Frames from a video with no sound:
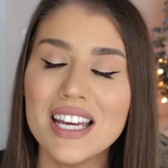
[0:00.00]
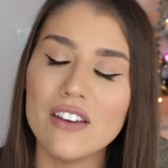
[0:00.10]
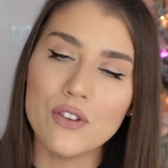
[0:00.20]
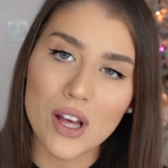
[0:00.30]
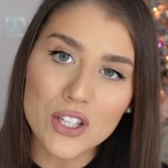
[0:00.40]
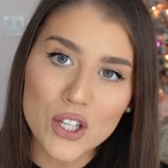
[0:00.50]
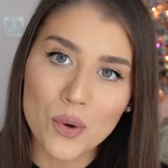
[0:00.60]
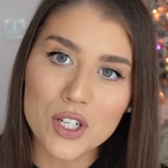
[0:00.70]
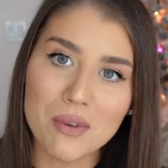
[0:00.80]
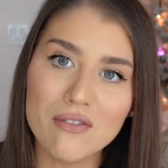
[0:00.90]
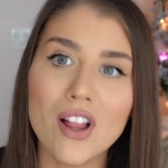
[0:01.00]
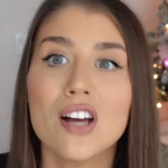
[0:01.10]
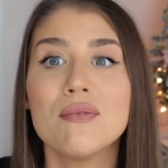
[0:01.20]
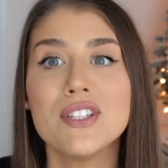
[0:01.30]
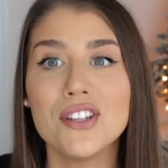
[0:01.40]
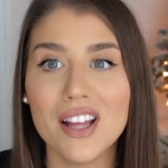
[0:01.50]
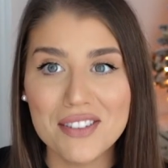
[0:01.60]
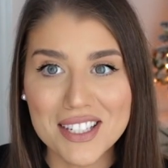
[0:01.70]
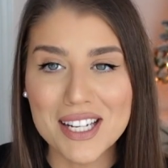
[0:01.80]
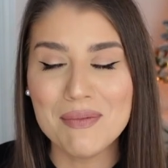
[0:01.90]
If you also watch my vlogmas, you'll
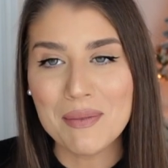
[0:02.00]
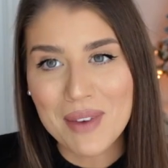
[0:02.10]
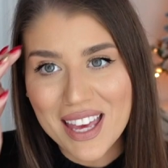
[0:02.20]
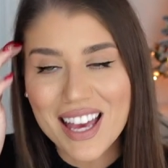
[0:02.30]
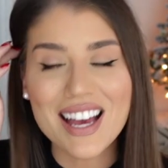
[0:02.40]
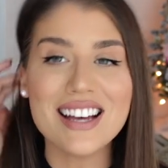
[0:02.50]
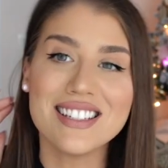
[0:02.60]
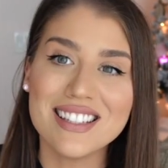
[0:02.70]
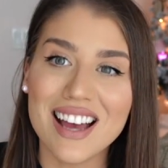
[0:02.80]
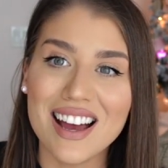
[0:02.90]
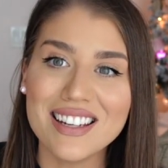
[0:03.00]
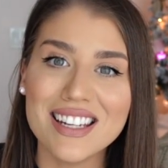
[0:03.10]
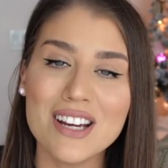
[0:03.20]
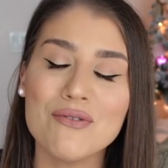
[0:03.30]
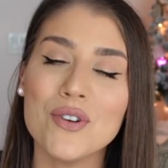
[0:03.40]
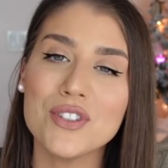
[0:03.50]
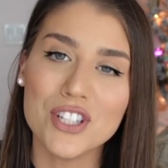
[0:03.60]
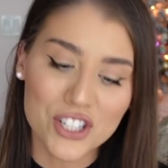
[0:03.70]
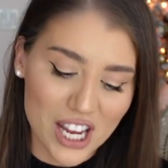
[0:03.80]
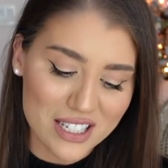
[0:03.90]
have seen me make castagne,
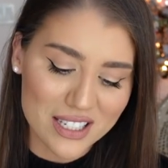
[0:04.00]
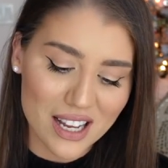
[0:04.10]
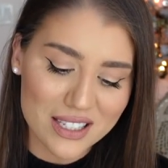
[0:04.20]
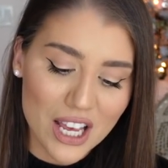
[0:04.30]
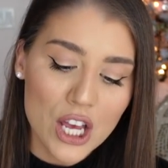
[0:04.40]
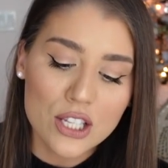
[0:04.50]
roasted chestnuts.